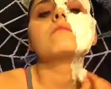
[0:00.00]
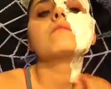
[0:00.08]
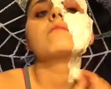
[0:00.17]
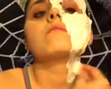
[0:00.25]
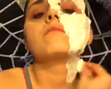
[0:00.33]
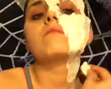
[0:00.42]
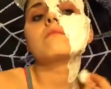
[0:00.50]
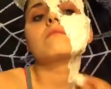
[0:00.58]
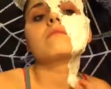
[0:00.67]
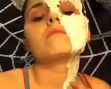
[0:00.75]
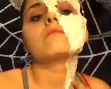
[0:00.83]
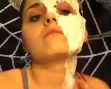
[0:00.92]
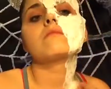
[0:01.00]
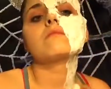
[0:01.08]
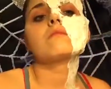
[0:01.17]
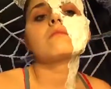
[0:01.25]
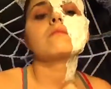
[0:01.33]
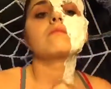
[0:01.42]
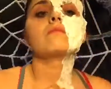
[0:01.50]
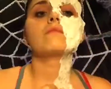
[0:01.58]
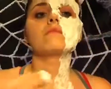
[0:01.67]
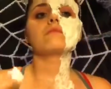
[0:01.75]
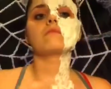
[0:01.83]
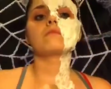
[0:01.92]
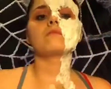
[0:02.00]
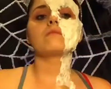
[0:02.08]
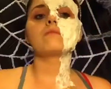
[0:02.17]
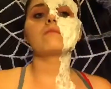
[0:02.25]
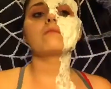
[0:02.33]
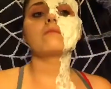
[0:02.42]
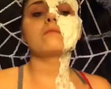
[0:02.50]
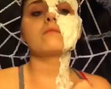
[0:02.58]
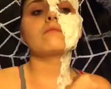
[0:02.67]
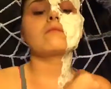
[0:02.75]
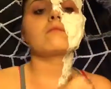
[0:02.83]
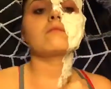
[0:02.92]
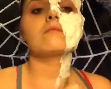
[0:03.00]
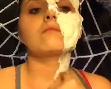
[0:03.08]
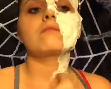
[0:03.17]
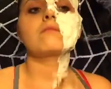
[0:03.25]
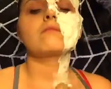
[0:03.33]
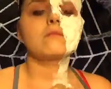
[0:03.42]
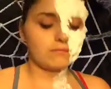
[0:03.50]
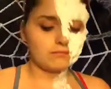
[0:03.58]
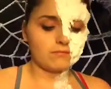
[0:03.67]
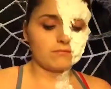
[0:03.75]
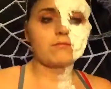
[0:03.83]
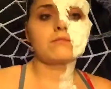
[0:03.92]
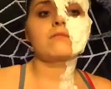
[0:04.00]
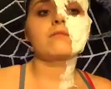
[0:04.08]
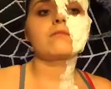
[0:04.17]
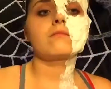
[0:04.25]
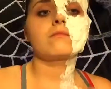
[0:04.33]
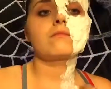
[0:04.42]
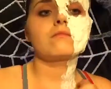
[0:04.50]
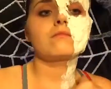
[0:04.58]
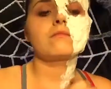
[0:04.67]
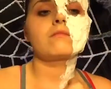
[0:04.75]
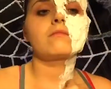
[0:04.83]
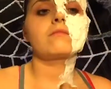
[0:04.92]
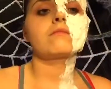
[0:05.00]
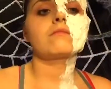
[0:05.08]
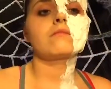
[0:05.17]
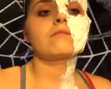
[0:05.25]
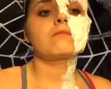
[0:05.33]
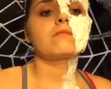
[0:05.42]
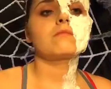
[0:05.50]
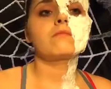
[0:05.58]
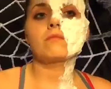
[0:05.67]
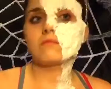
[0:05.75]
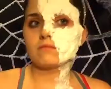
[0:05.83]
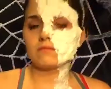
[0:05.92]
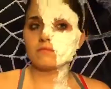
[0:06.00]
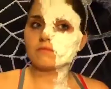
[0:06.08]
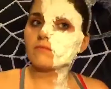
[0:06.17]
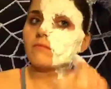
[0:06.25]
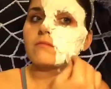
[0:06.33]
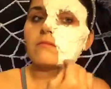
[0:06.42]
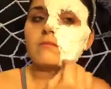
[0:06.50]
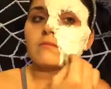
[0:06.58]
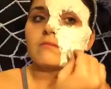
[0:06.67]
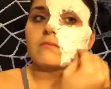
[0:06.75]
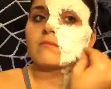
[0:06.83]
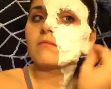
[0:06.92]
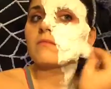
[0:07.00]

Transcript: Nothing is said.